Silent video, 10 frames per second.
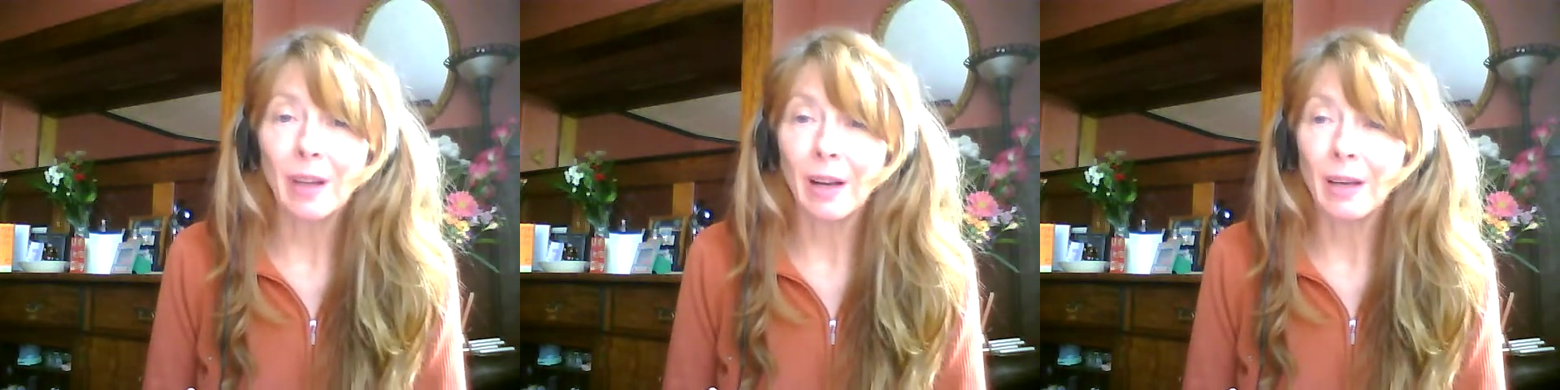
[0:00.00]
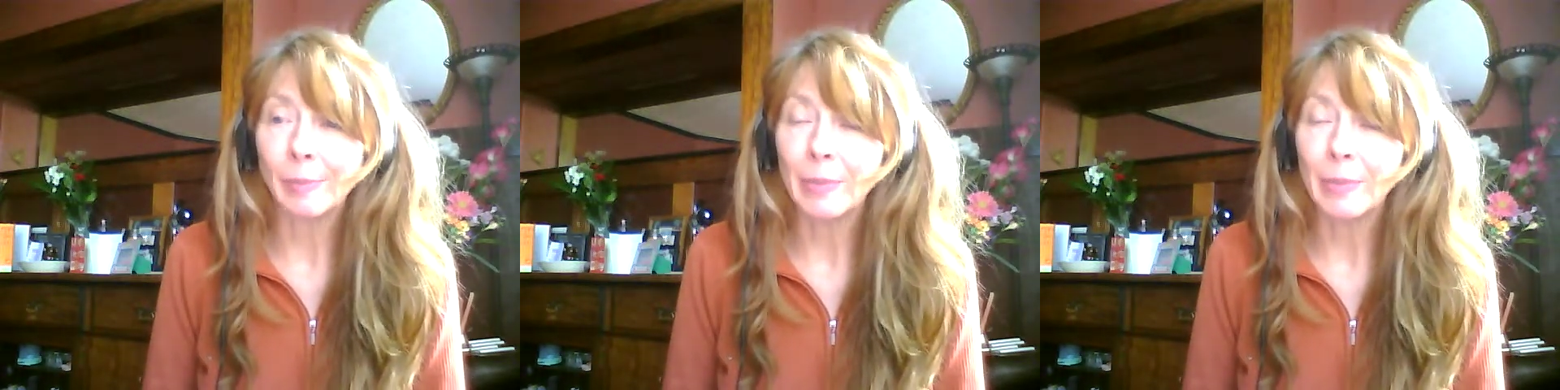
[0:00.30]

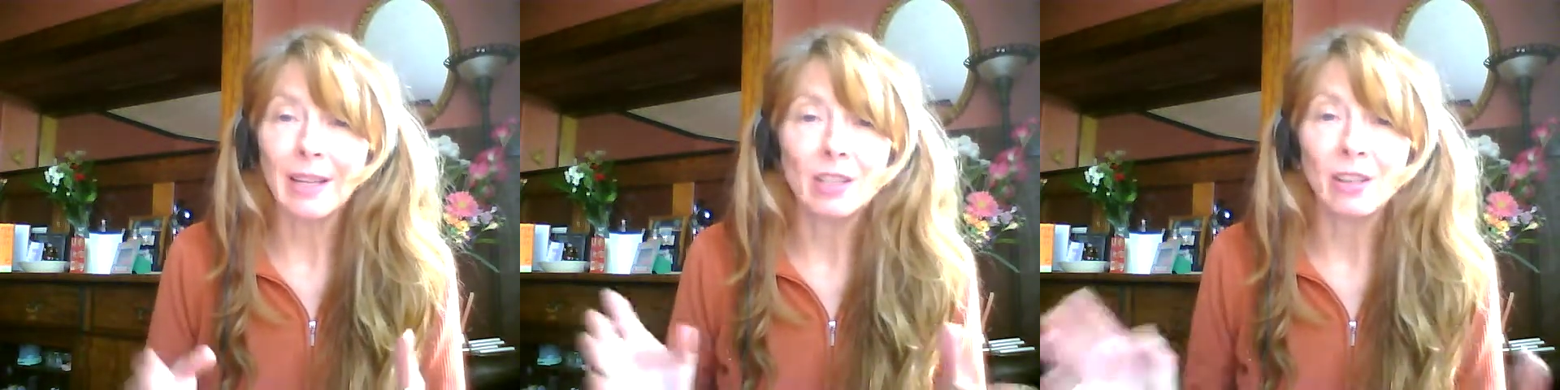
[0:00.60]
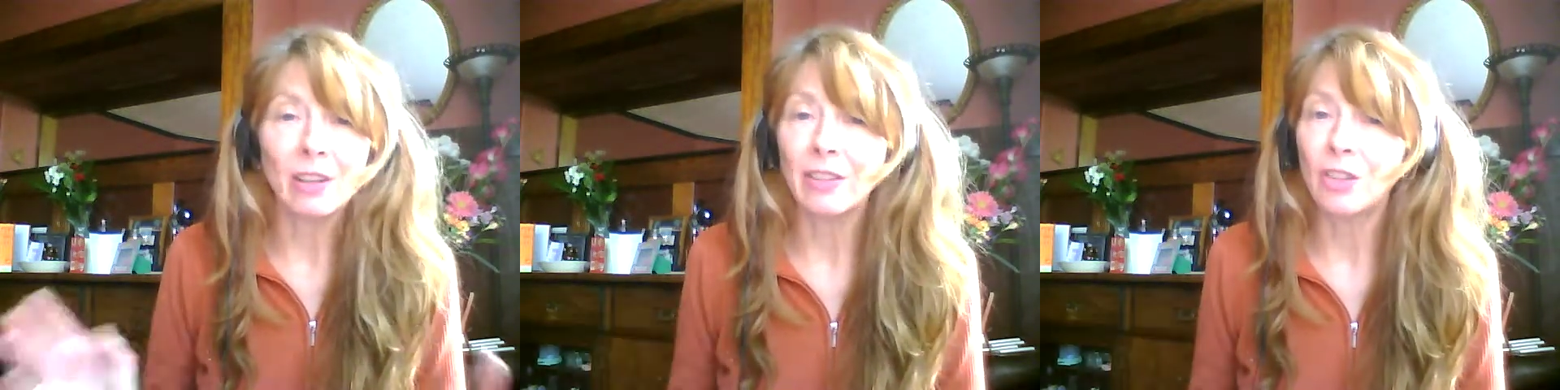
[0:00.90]
besides
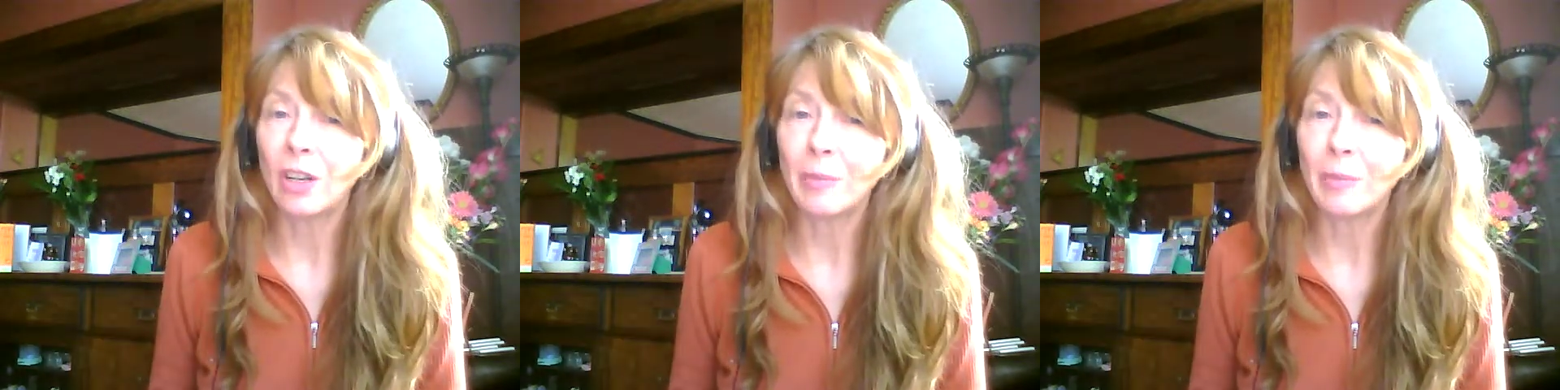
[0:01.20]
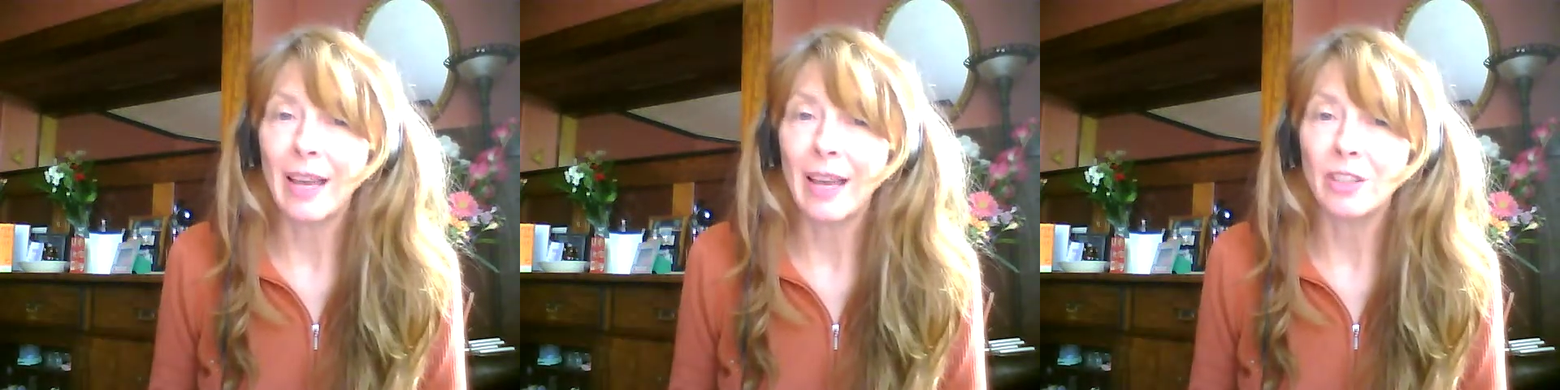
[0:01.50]
all the other
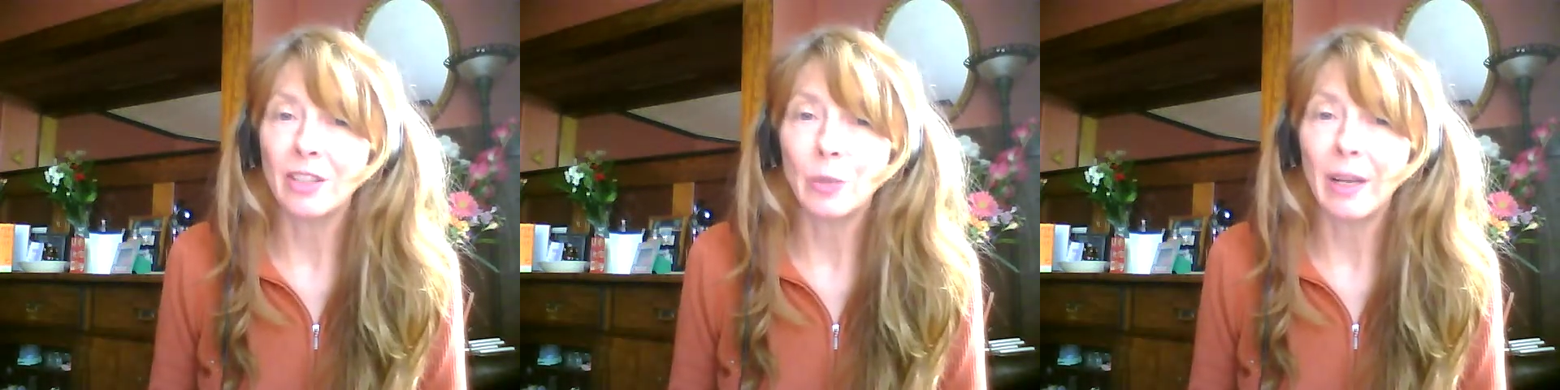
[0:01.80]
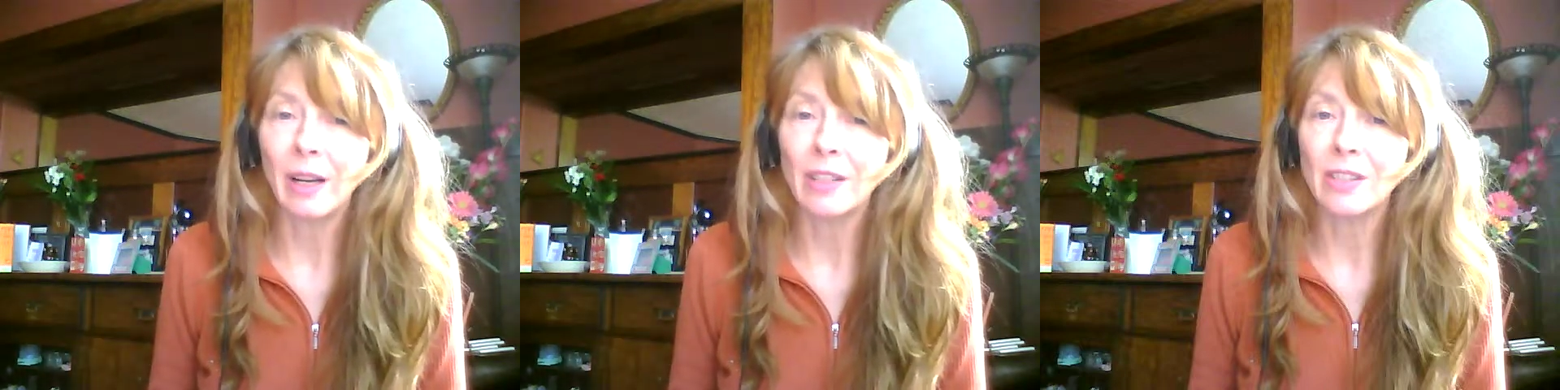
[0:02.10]
jobs I had to do
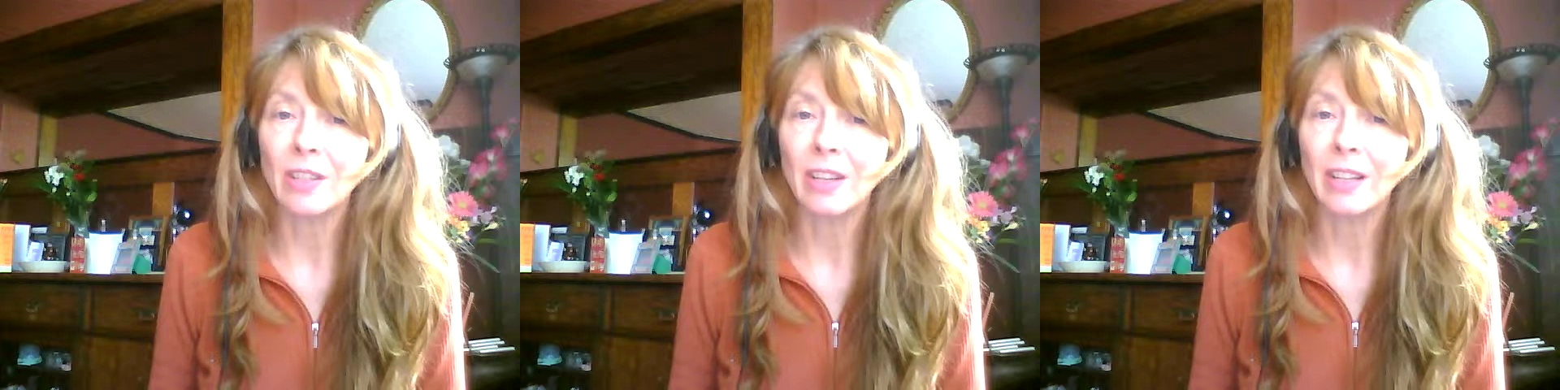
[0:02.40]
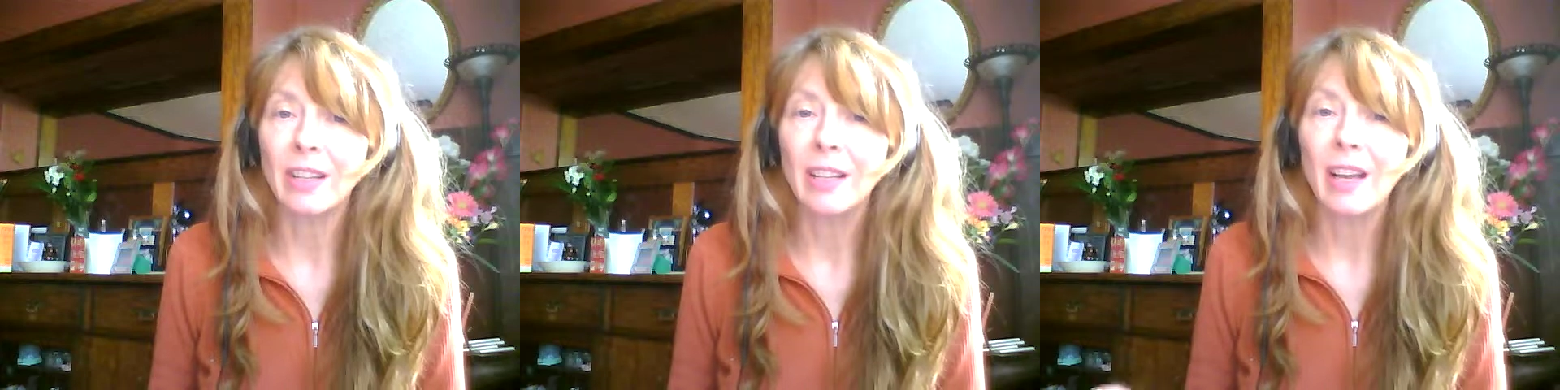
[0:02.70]
when I got
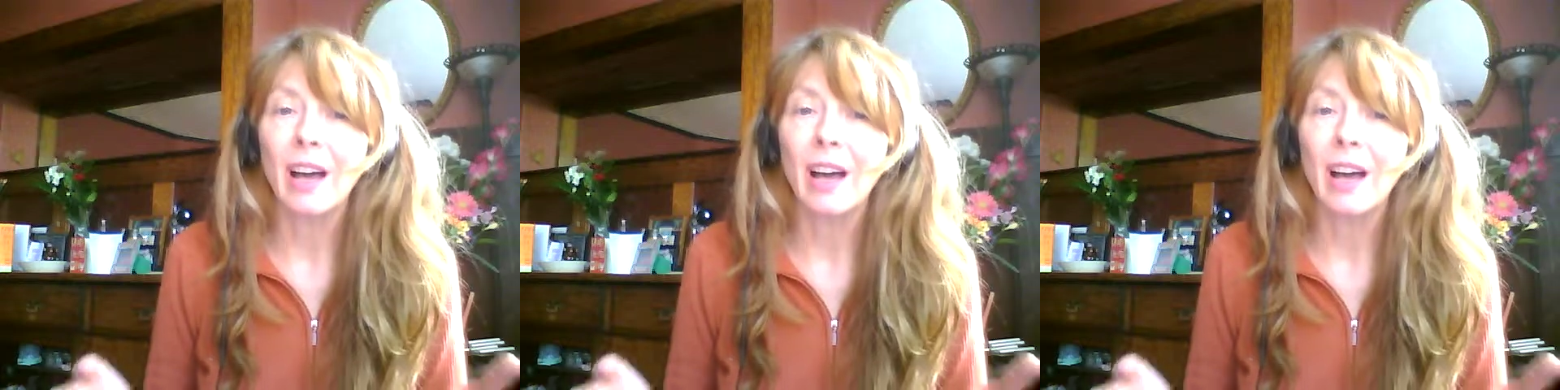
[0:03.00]
started,